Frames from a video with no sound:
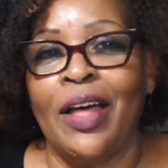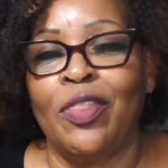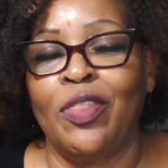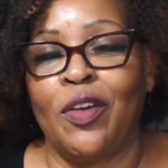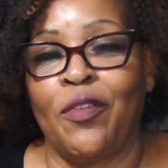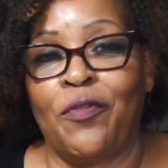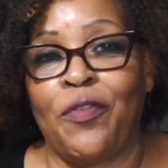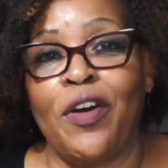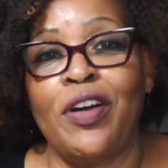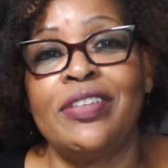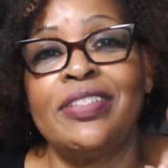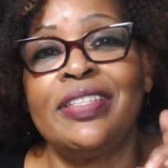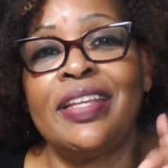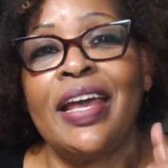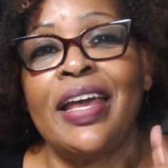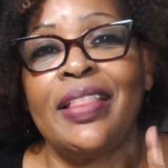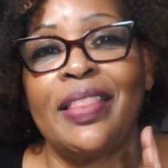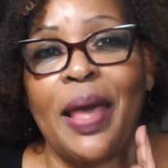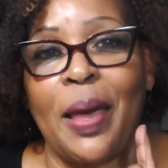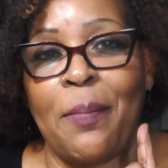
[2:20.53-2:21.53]
The first
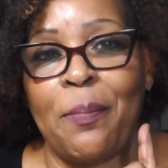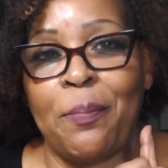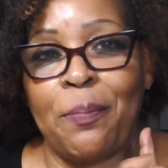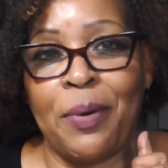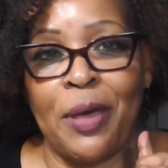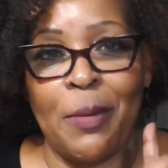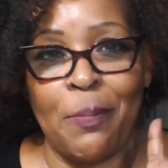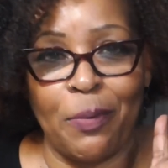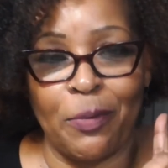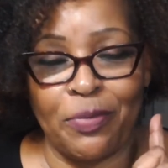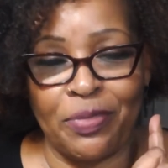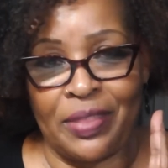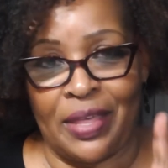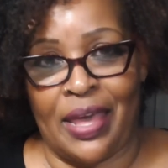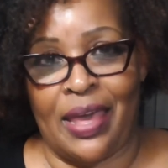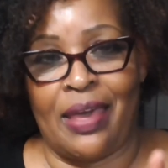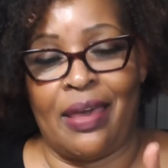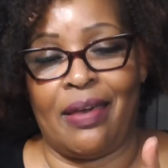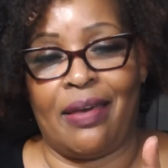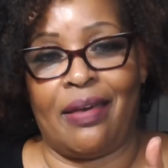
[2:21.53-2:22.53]
thing that people
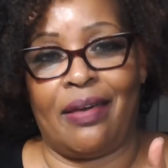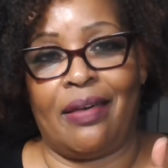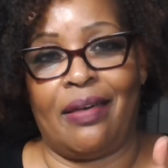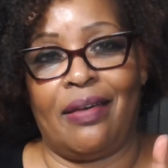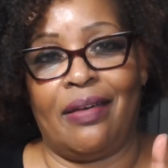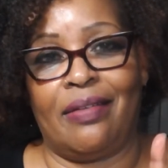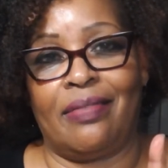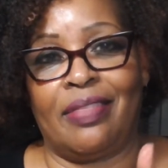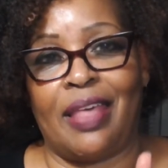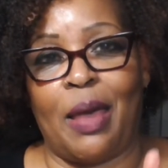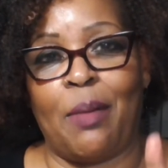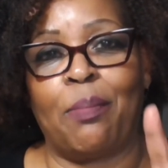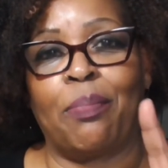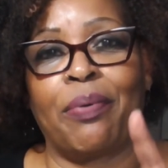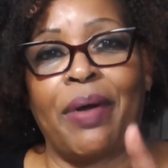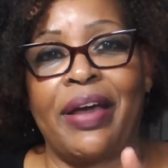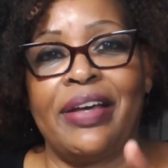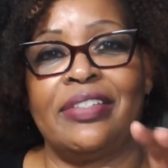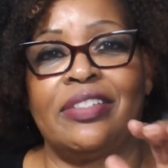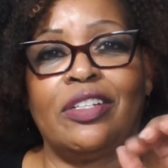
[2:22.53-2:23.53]
think that
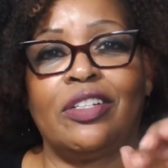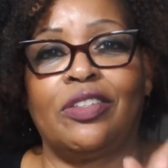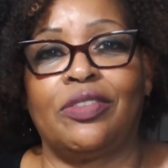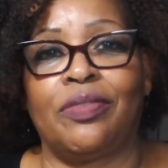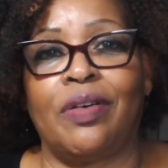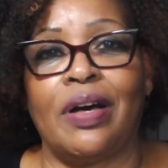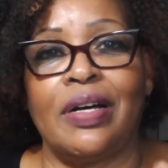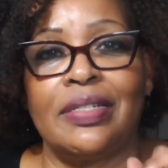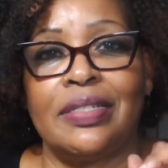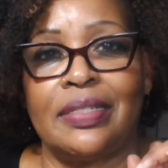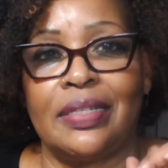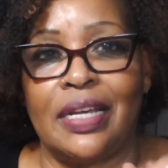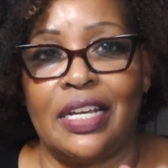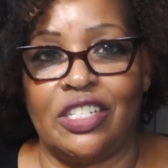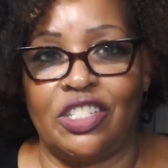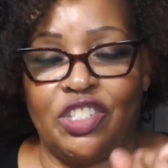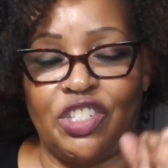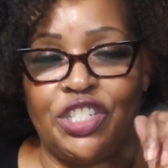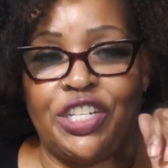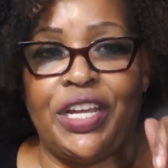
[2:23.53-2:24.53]
breaks the trust
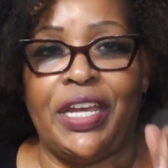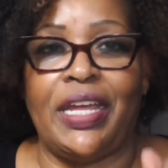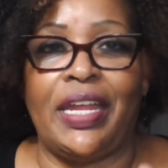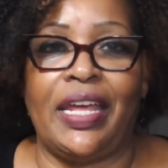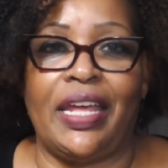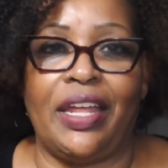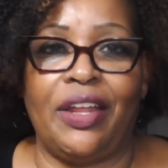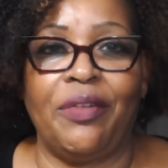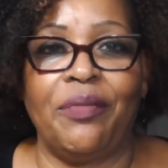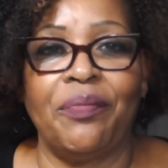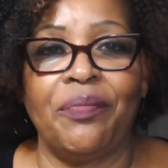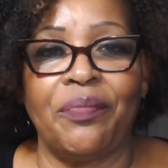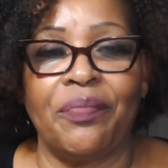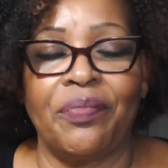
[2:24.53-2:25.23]
is cheating.